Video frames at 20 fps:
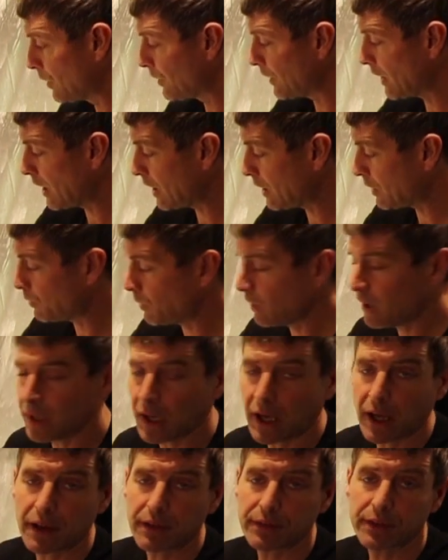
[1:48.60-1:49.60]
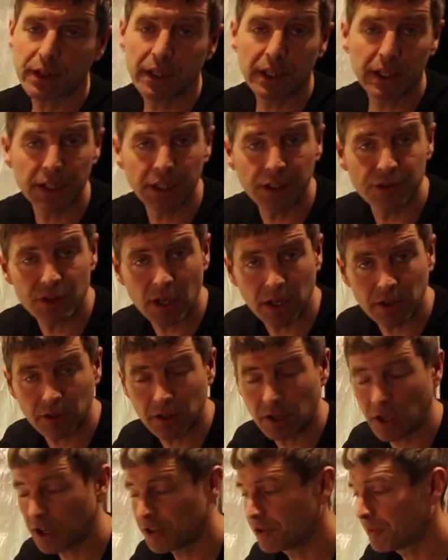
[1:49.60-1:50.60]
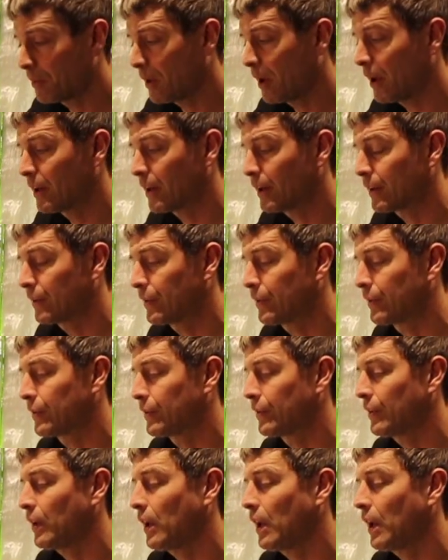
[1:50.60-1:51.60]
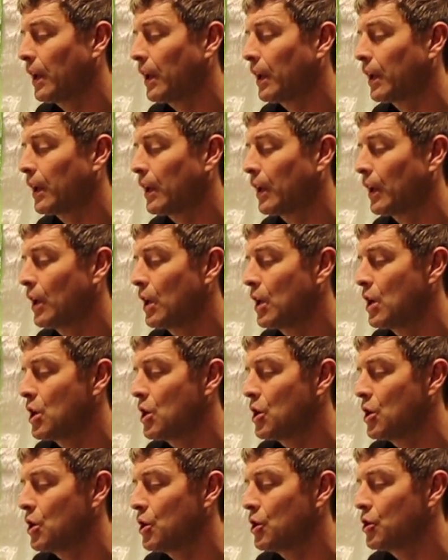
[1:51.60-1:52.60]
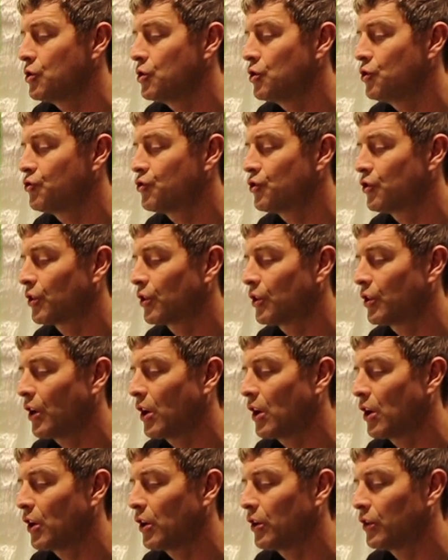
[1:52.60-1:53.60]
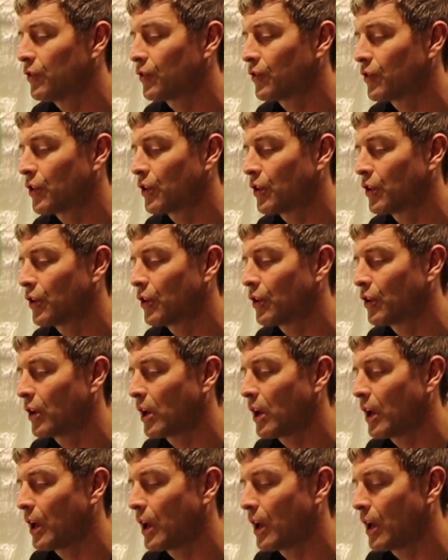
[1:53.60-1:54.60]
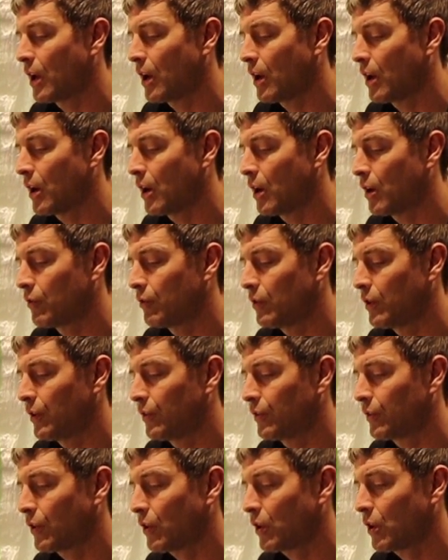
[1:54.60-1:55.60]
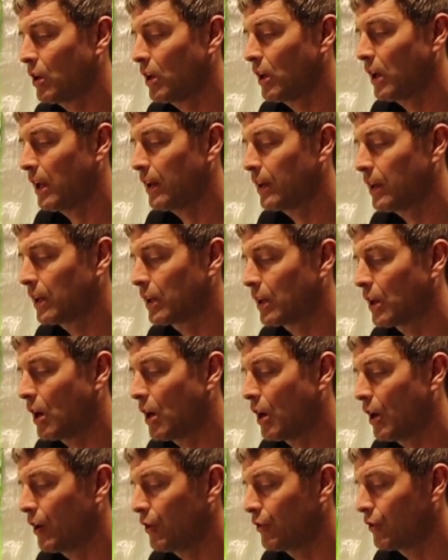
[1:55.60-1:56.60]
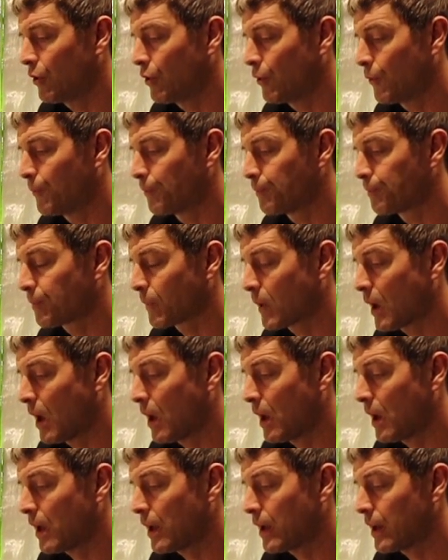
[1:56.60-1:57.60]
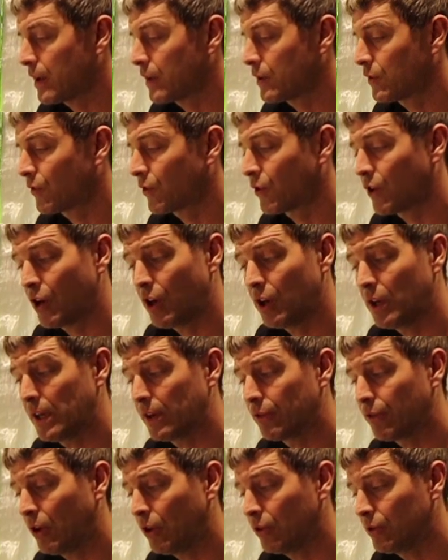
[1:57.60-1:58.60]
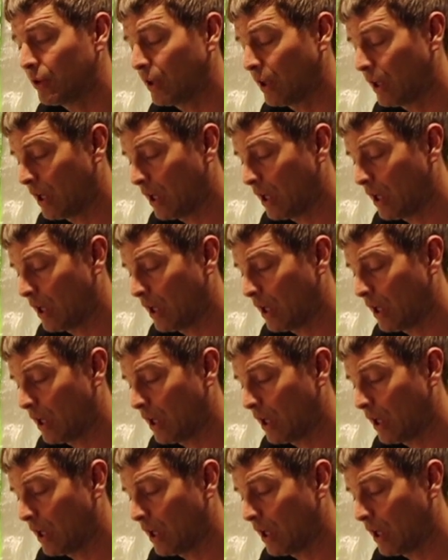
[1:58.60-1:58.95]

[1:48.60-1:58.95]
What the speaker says: Then we have the general hydroponics nutrient guide for recirculating hydro. And for early growth,